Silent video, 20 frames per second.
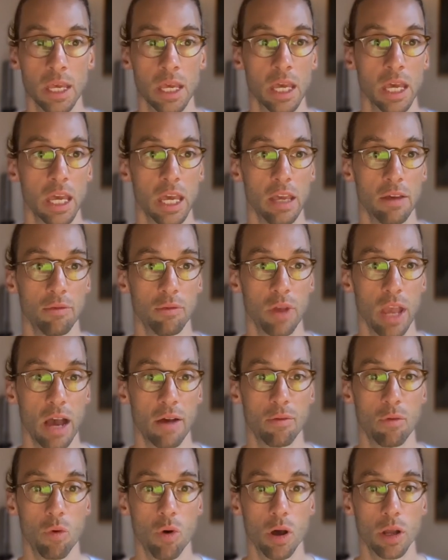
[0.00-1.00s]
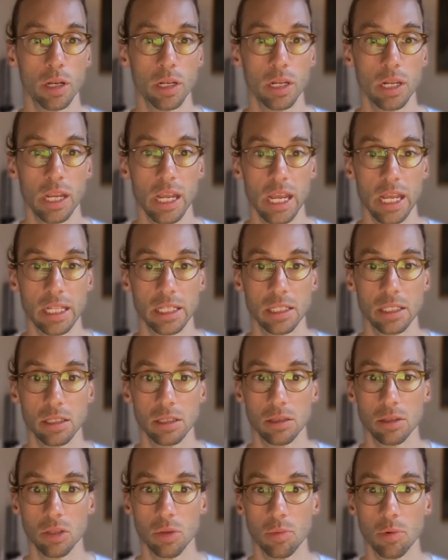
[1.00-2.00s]
If we have 1, it's
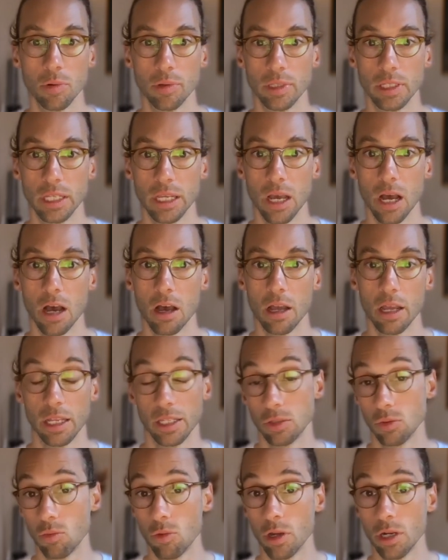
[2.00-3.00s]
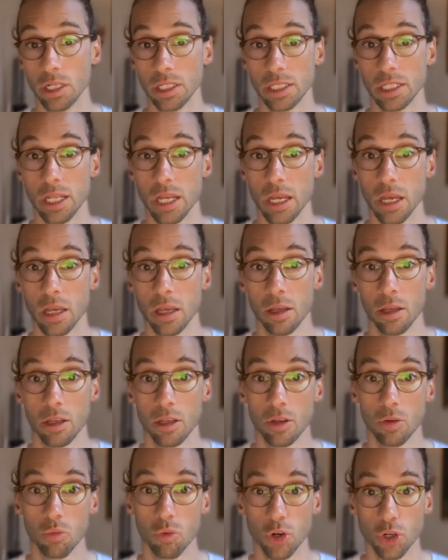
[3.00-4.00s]
the probability, it's 1 is the,
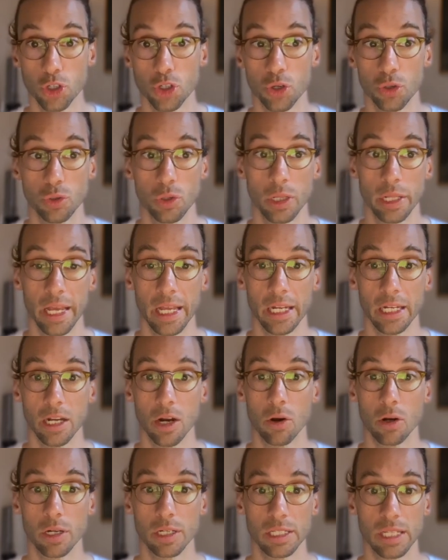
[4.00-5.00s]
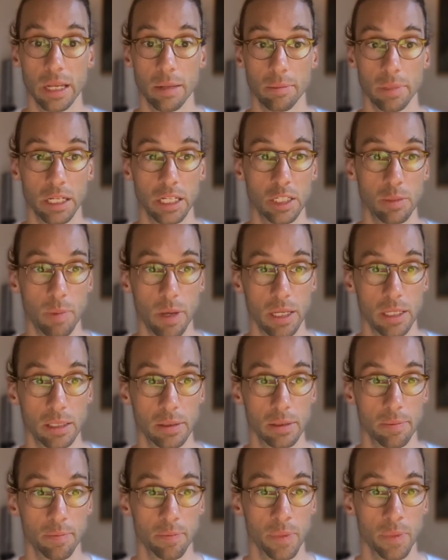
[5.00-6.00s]
we're sure to land in our sampling space.
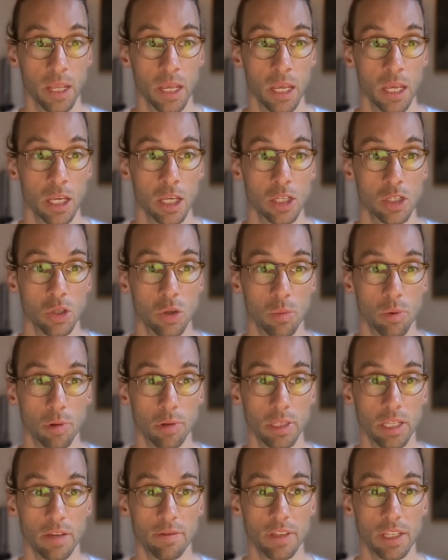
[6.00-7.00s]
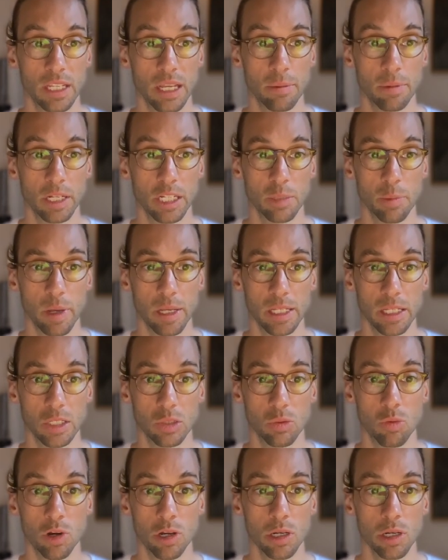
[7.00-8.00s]
So probability of the sampling space is
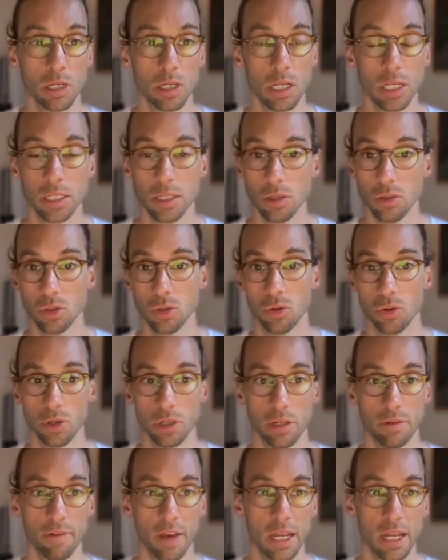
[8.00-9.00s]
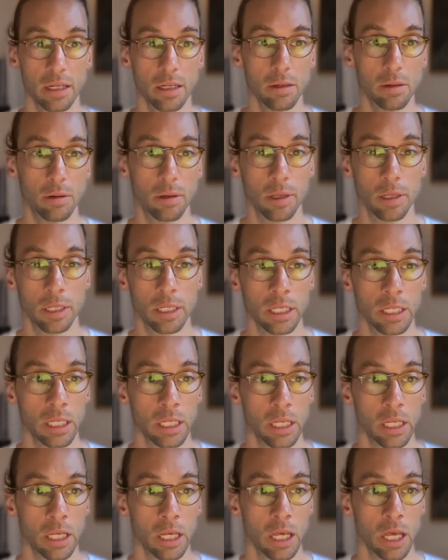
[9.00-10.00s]
1, it's a certain event,
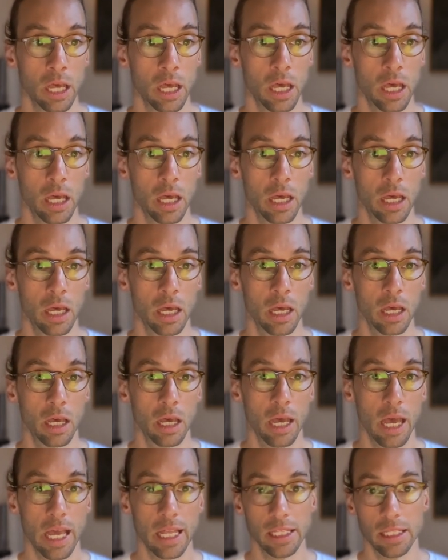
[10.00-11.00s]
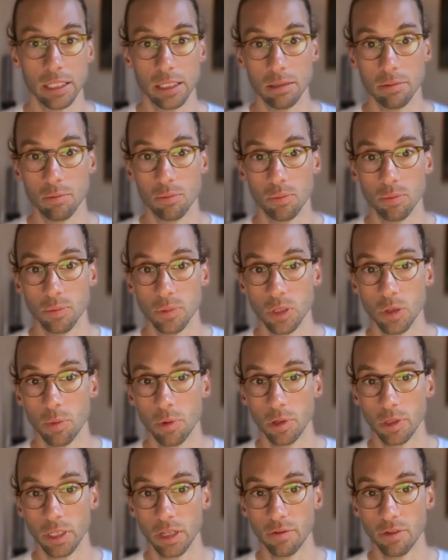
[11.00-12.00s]
and the
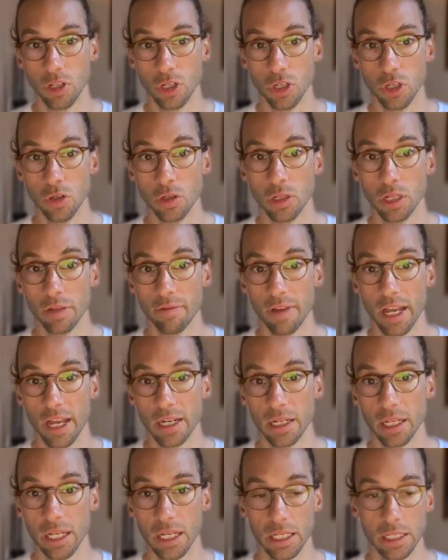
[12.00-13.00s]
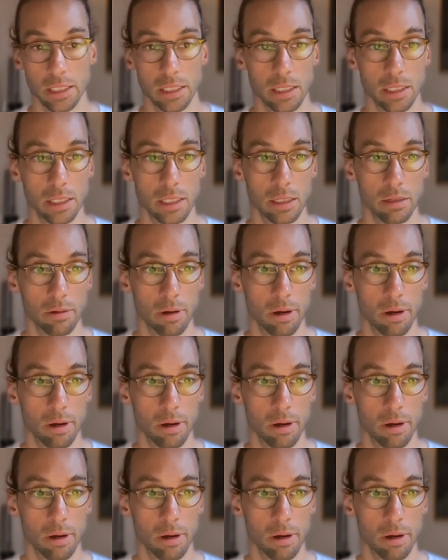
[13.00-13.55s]
probability of the null event is 0.